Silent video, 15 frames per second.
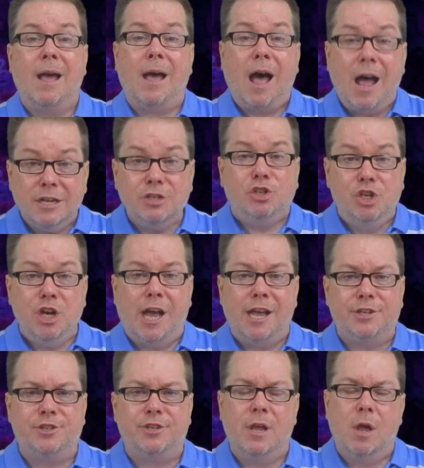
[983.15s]

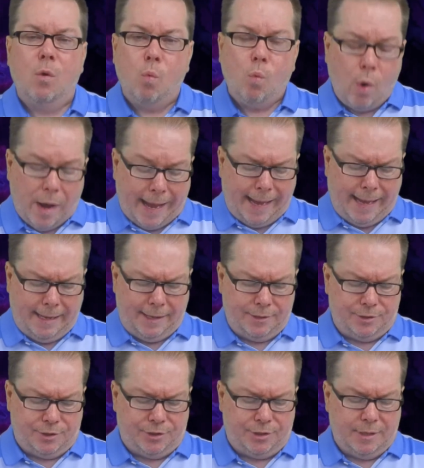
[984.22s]
unjust
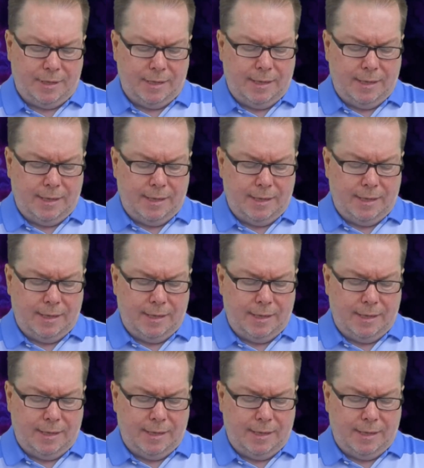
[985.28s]
ways.